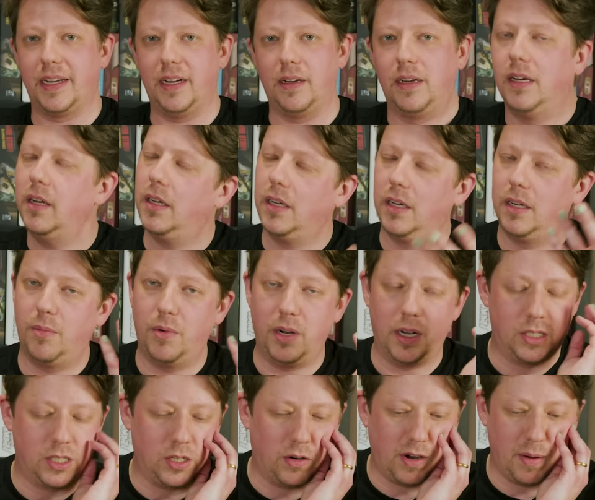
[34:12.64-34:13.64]
and go, "I'm
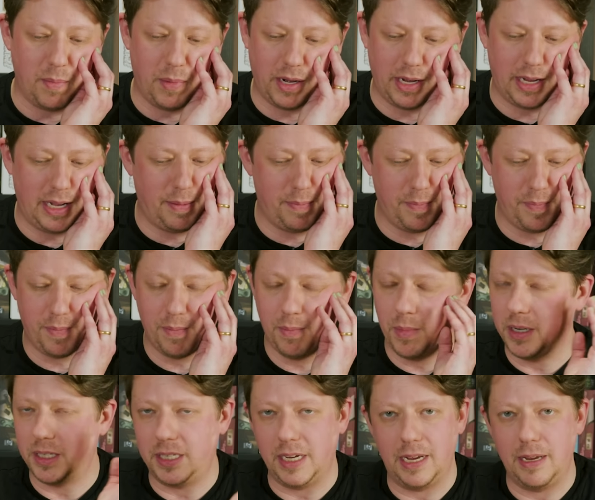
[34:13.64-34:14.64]
really sorry,
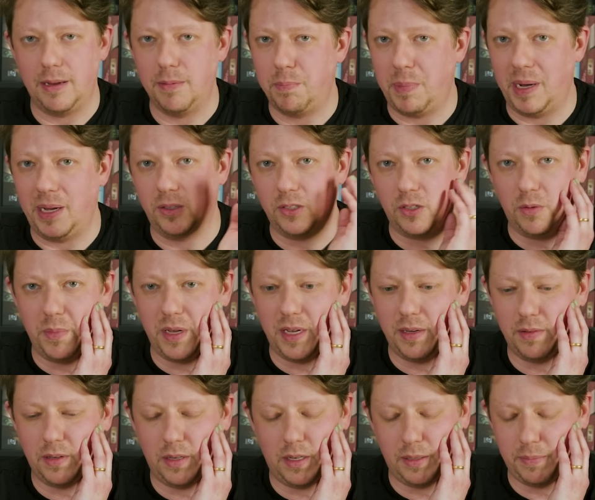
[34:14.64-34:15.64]
my date bailed on
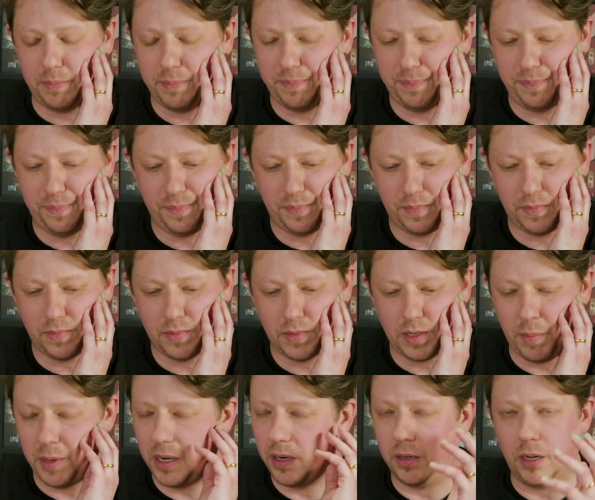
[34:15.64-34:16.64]
me.
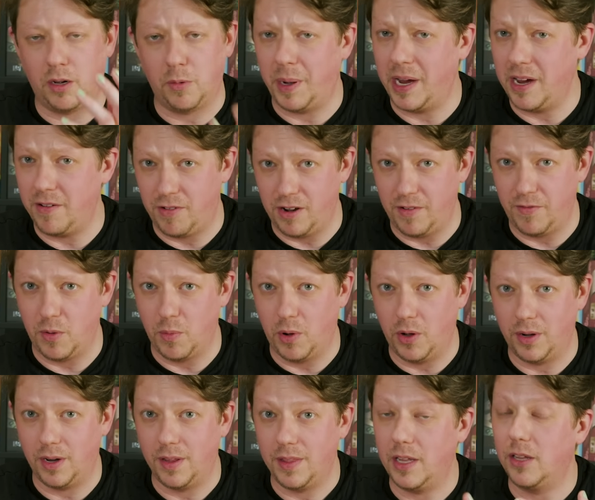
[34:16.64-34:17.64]
I mean, I'll pay for it if you
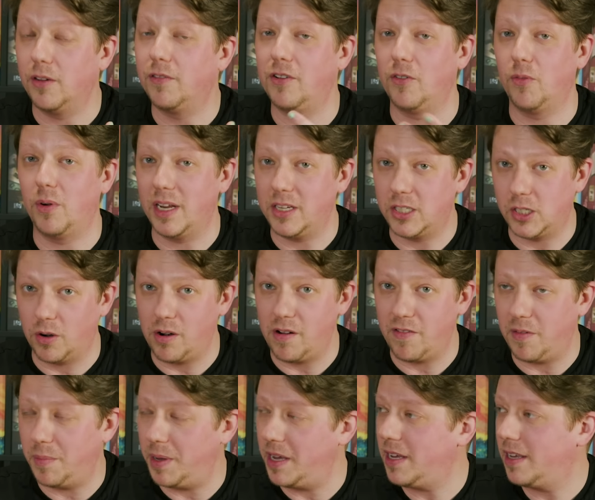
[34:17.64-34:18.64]
want." And then they'll feel really sorry
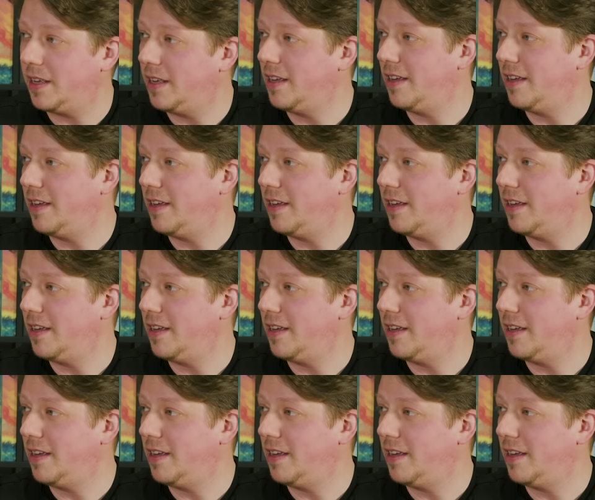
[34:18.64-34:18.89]
for me.